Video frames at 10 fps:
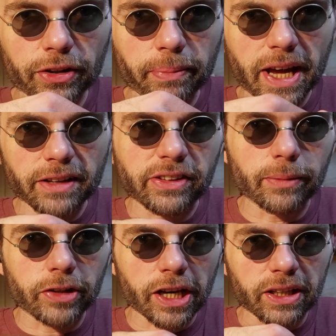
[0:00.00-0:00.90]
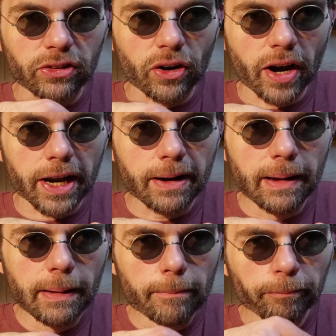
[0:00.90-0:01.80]
The back seems like it's all right,
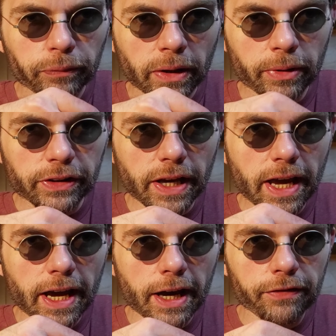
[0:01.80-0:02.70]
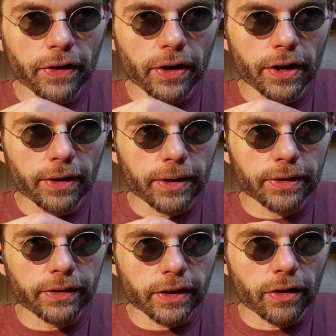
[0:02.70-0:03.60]
but
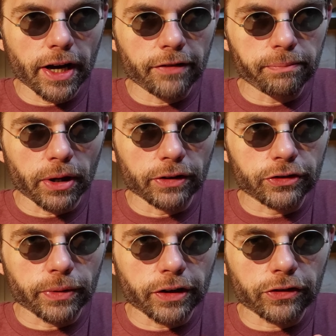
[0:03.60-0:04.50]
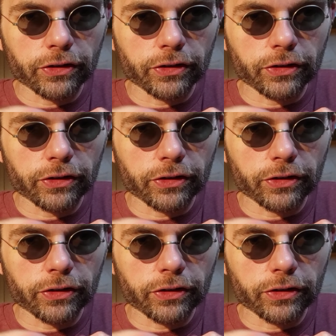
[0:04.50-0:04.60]
they all have ball joints,